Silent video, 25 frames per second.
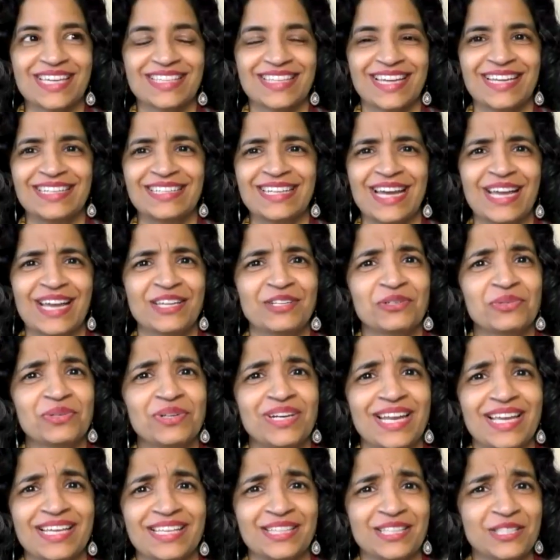that I don't
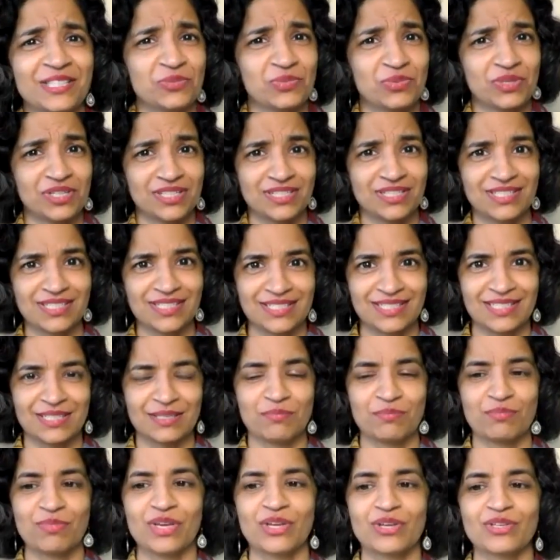like this word
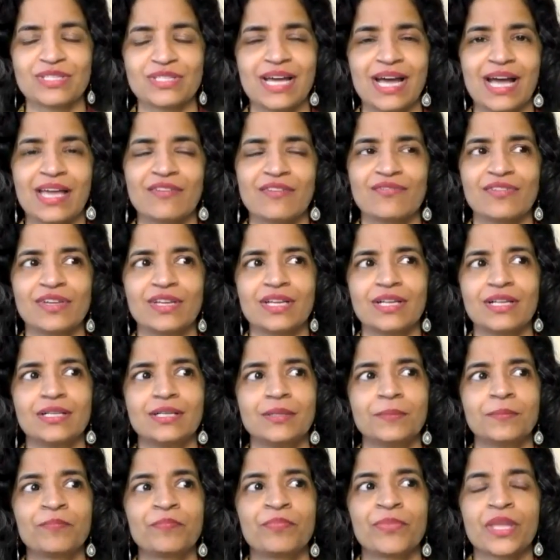"stim" because I feel
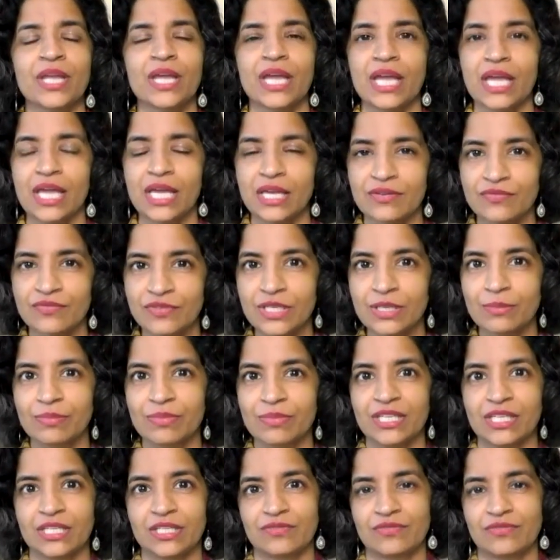every
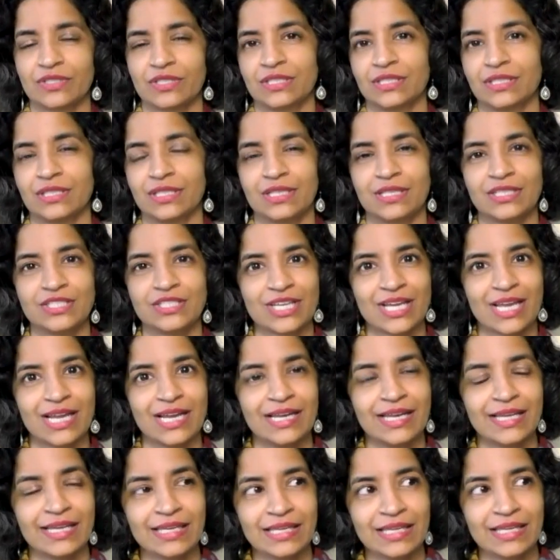behavior that a
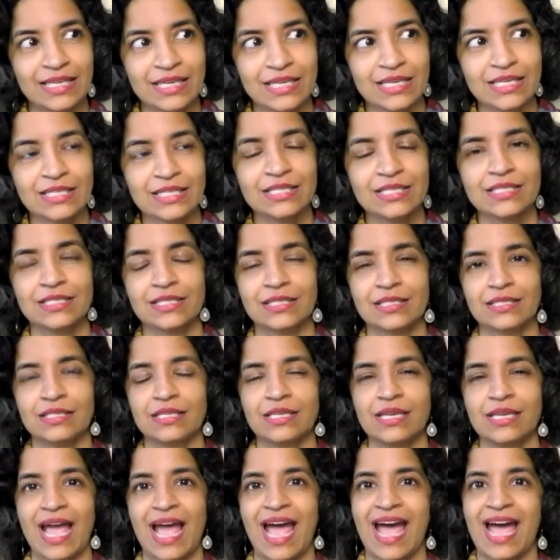child engages
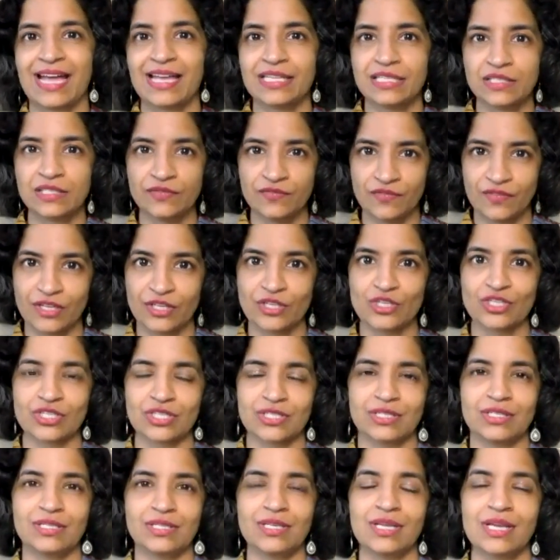in has a
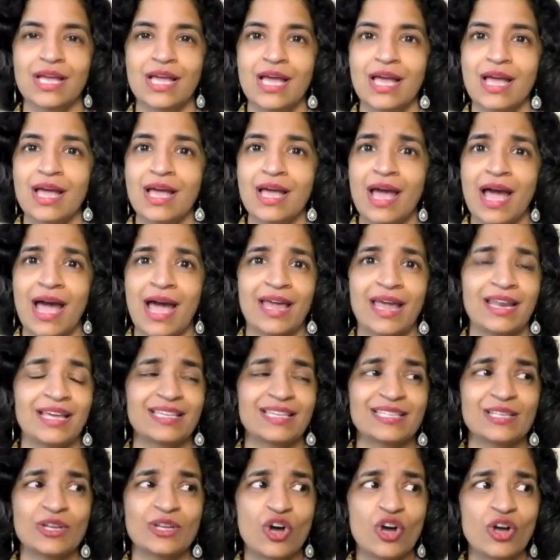function, and
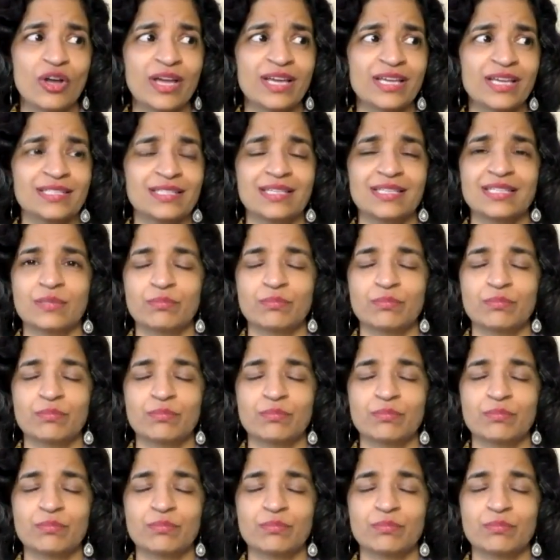as long as there's a